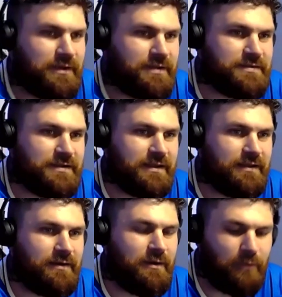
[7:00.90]
brilliant, isn't it?
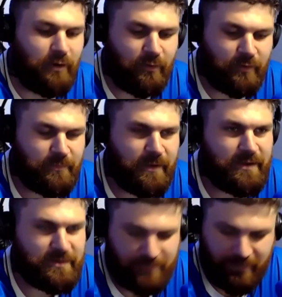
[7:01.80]
And what I like about
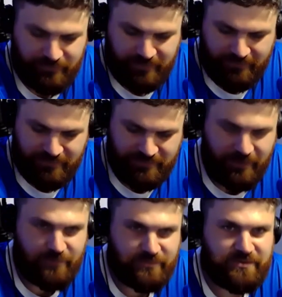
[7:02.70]
it as well, Steve, is the
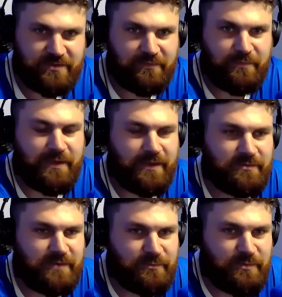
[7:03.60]
urgency for me,
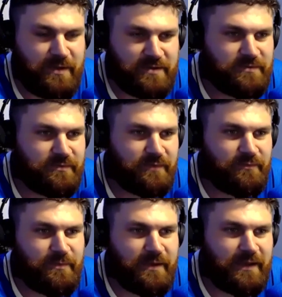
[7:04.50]
because that was a massive thing
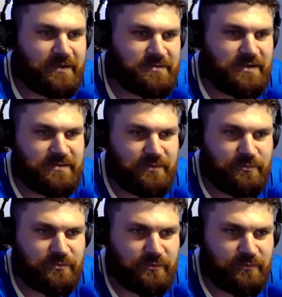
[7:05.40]
for me last season. There
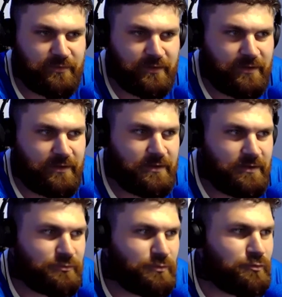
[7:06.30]
wasn't,
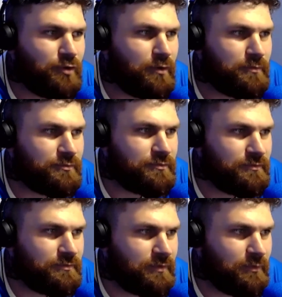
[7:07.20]
sometimes
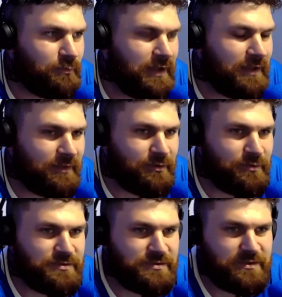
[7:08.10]
we lacked that
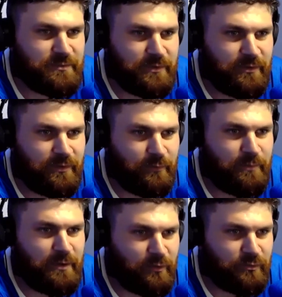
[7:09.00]
urgency, didn't we? Like
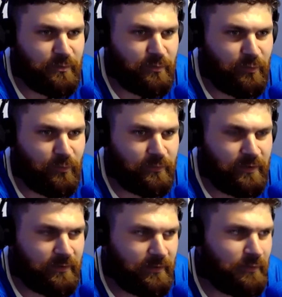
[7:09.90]
when we lost the ball,
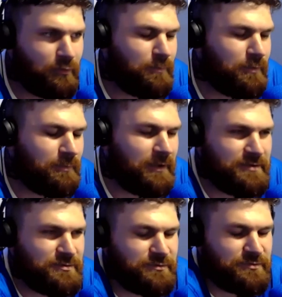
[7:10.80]
a couple of
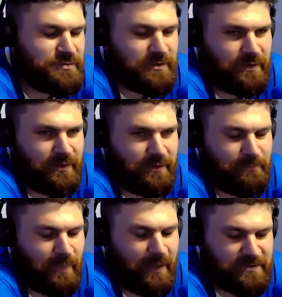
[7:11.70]
plays, just for
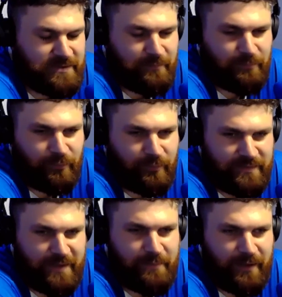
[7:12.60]
example,
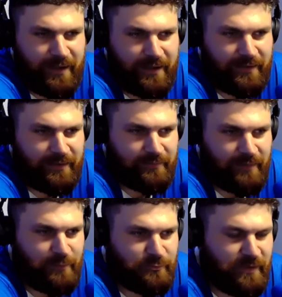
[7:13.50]
Dembele,
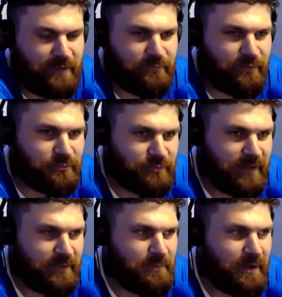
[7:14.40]
usually named for not
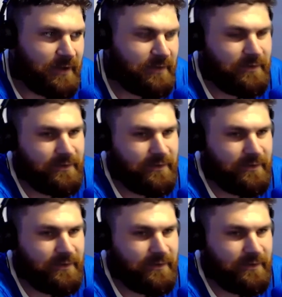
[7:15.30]
tracking back.